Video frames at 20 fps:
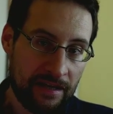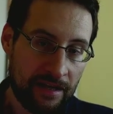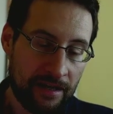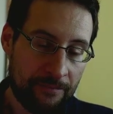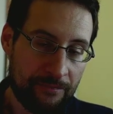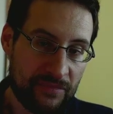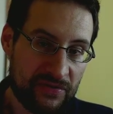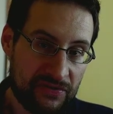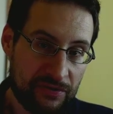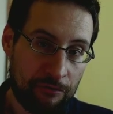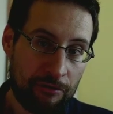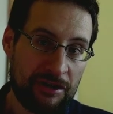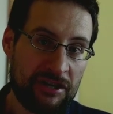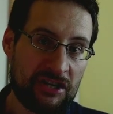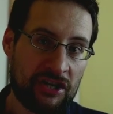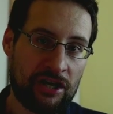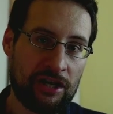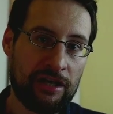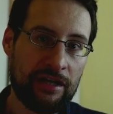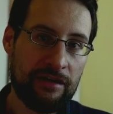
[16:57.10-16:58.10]

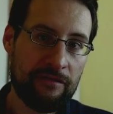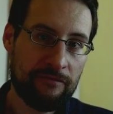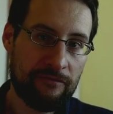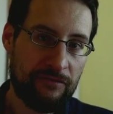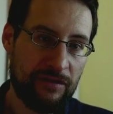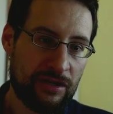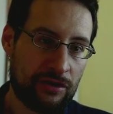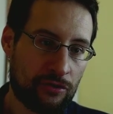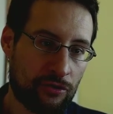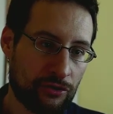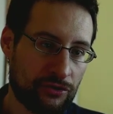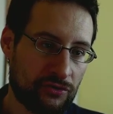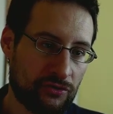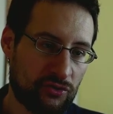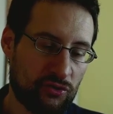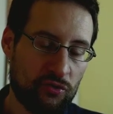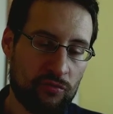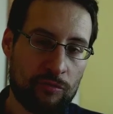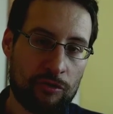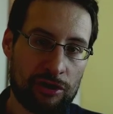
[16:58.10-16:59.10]
theoretically we could
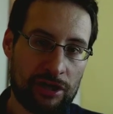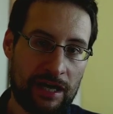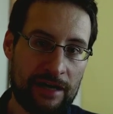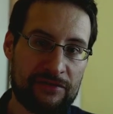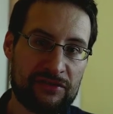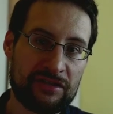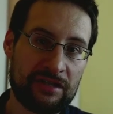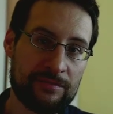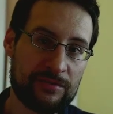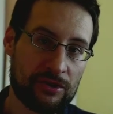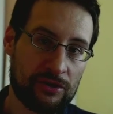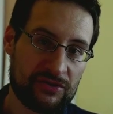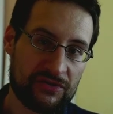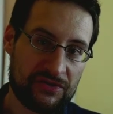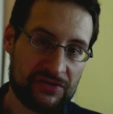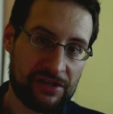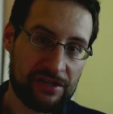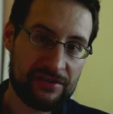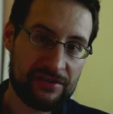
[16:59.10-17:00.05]
do more live streams. Also, there is a